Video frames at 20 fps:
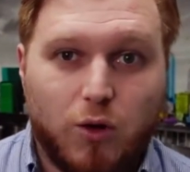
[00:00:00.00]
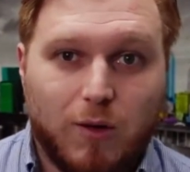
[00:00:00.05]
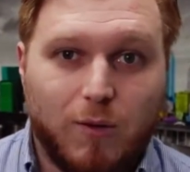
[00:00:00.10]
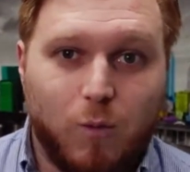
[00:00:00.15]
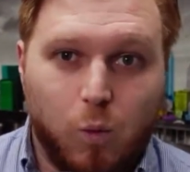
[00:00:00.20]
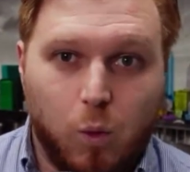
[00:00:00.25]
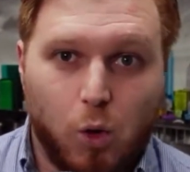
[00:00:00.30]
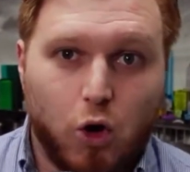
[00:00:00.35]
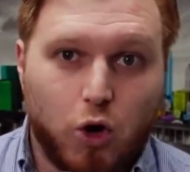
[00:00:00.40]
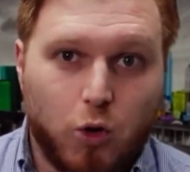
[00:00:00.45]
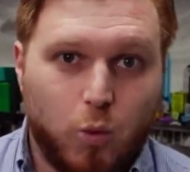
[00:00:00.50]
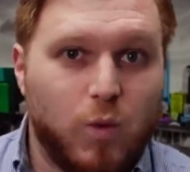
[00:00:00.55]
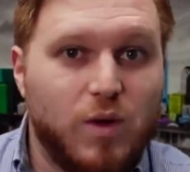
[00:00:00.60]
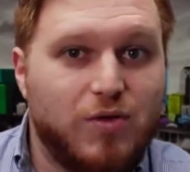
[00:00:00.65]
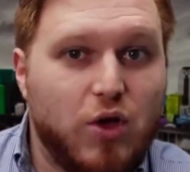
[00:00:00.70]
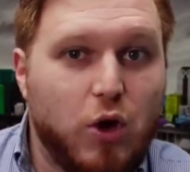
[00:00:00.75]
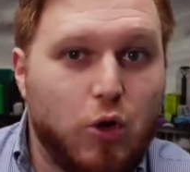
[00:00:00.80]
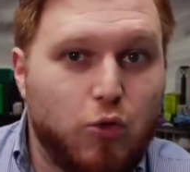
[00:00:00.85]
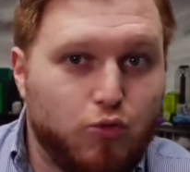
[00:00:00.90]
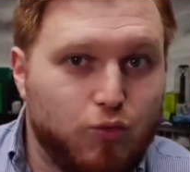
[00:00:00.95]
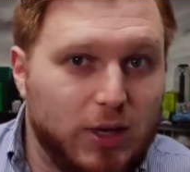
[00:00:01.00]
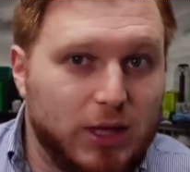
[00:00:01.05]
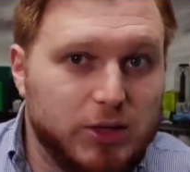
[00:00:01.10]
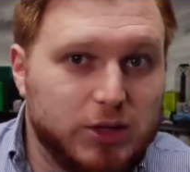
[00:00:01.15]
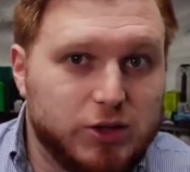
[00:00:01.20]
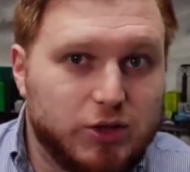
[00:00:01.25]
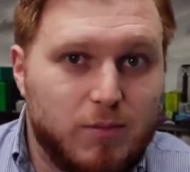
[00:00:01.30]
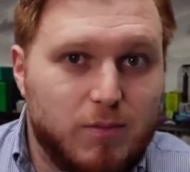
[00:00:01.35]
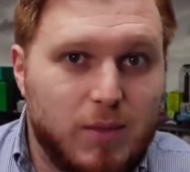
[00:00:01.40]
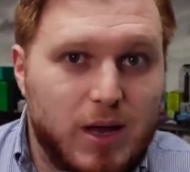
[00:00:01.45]
to war with their
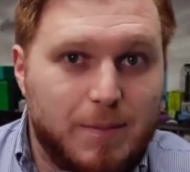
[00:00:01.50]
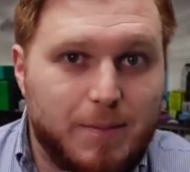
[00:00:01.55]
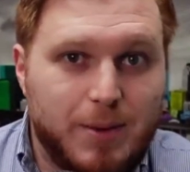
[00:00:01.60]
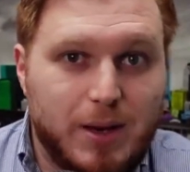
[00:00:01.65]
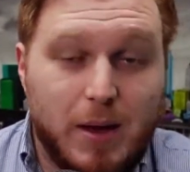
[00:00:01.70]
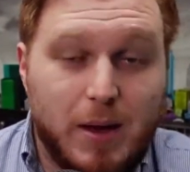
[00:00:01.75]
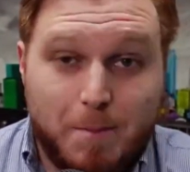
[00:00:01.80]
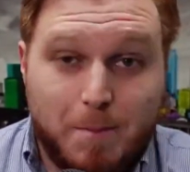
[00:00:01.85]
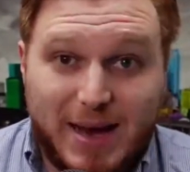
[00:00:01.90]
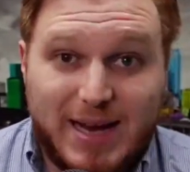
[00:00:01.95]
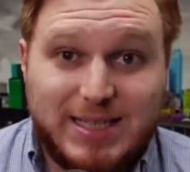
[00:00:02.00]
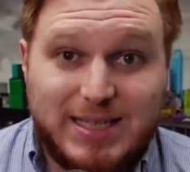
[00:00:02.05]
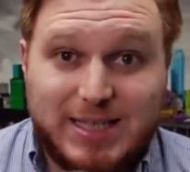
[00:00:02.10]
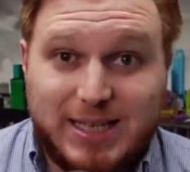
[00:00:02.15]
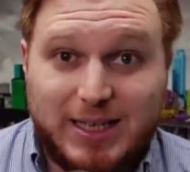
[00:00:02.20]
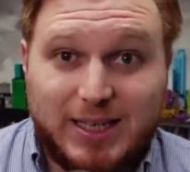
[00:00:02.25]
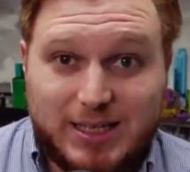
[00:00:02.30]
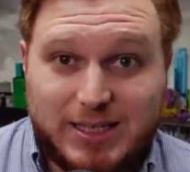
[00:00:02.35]
realtor maybe and basically